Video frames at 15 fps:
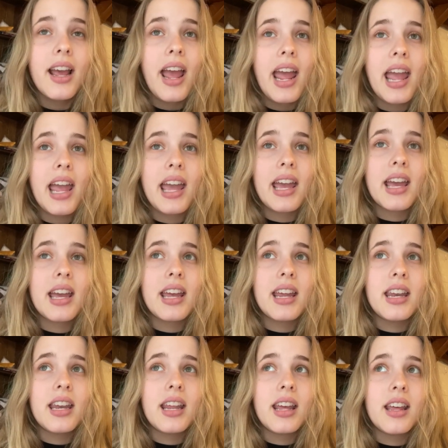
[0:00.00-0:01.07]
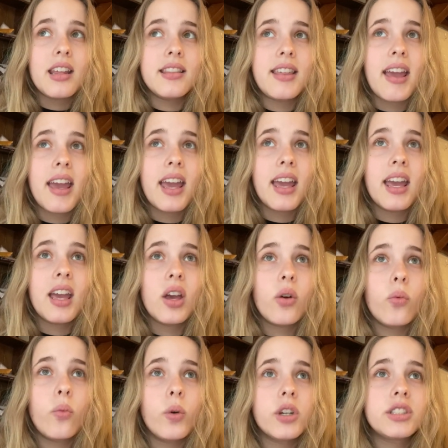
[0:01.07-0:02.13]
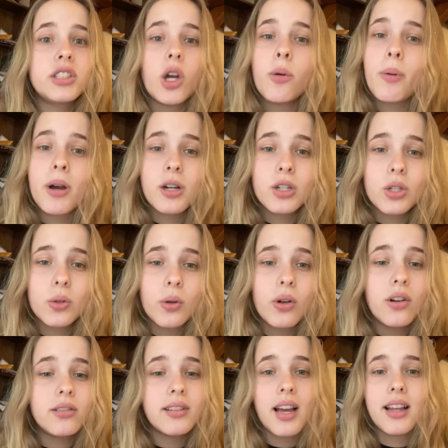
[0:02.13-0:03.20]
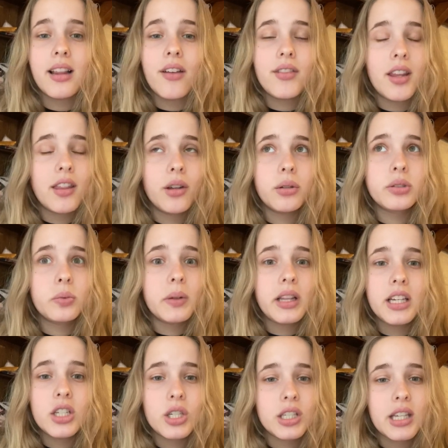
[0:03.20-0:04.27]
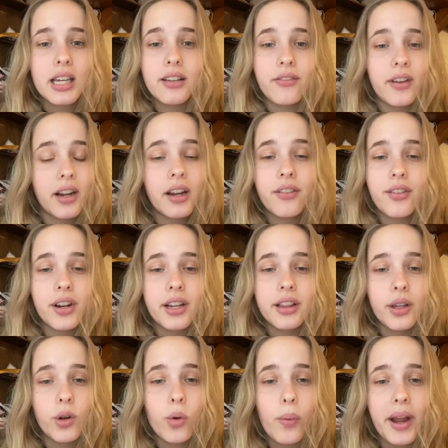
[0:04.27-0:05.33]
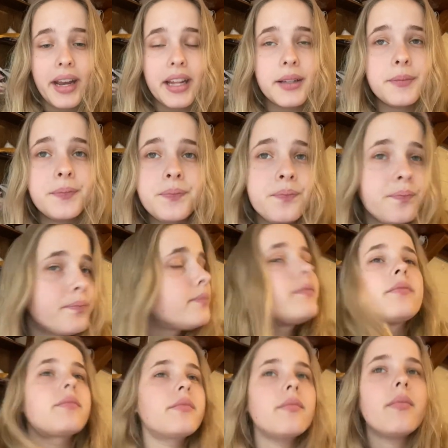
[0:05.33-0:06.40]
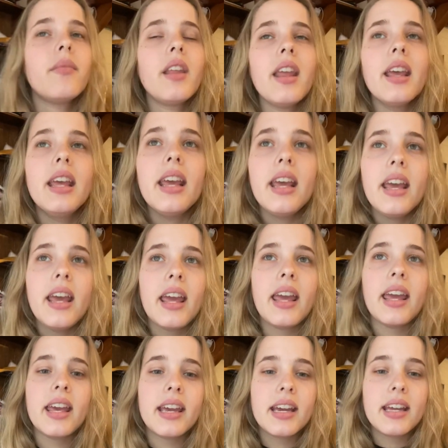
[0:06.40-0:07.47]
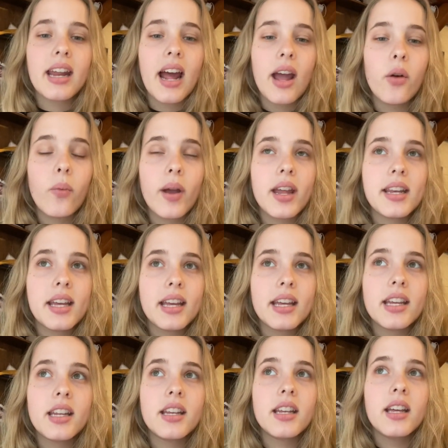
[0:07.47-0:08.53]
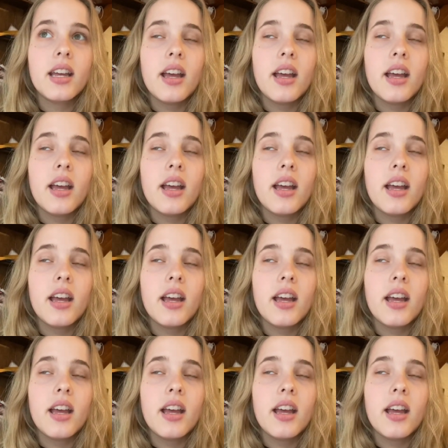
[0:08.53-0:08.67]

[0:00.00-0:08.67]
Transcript: and they were so punctual. I loved it. There was really just very, very little waiting. And I went in